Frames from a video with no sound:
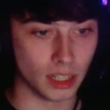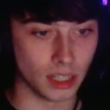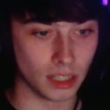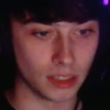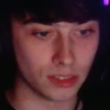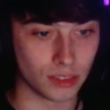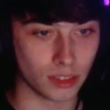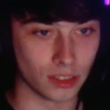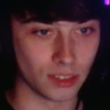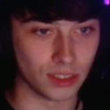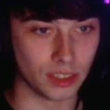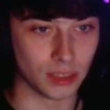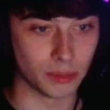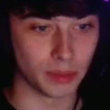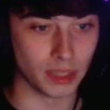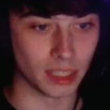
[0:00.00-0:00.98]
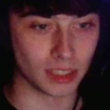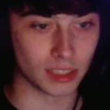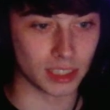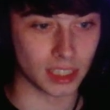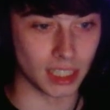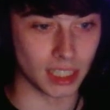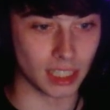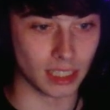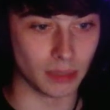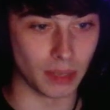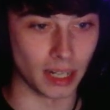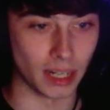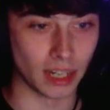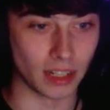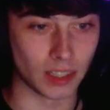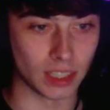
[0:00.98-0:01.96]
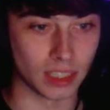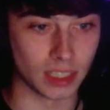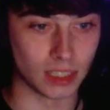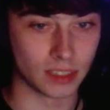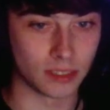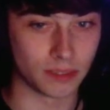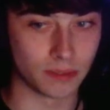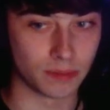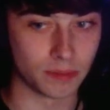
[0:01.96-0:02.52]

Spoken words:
Any further and you'll be outside the barrier.